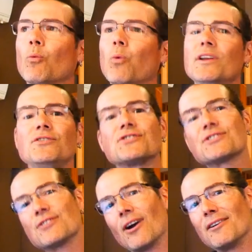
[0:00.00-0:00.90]
when you
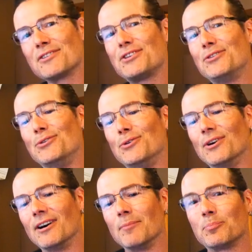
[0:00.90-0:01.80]
start to
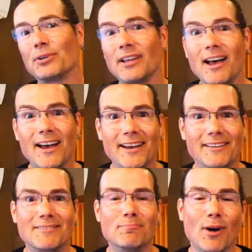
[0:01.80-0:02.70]

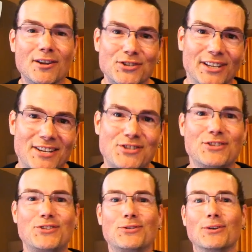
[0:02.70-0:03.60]
apply
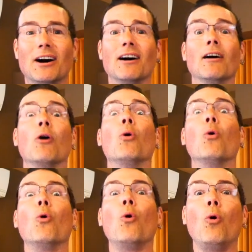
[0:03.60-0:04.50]
modulation to a
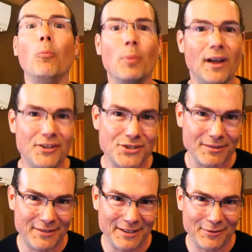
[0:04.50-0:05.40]
whole bunch
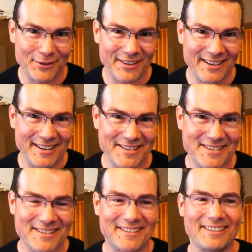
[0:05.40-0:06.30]
of different
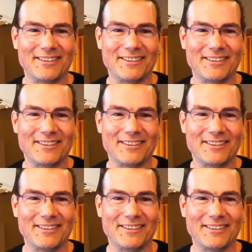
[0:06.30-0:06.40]
things,